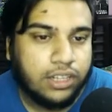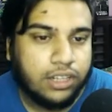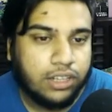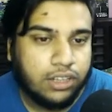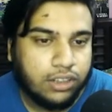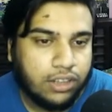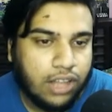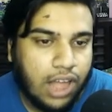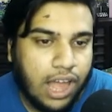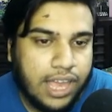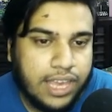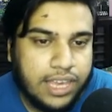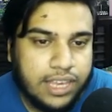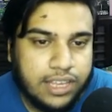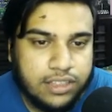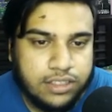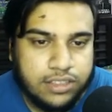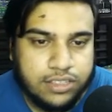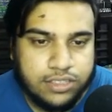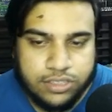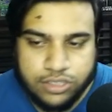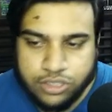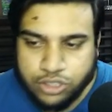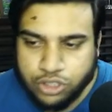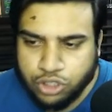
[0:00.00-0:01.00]
lying in
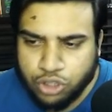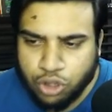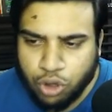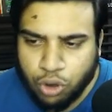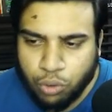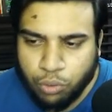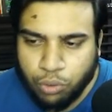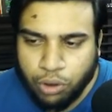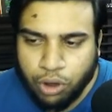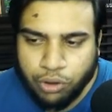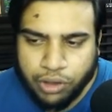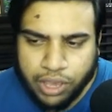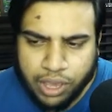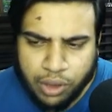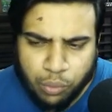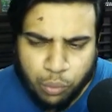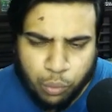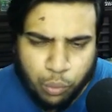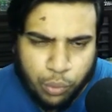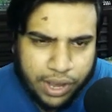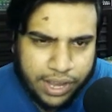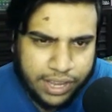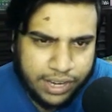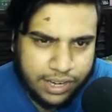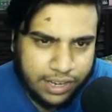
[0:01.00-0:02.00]
the snow. Okay,
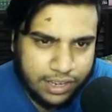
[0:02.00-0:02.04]
wait.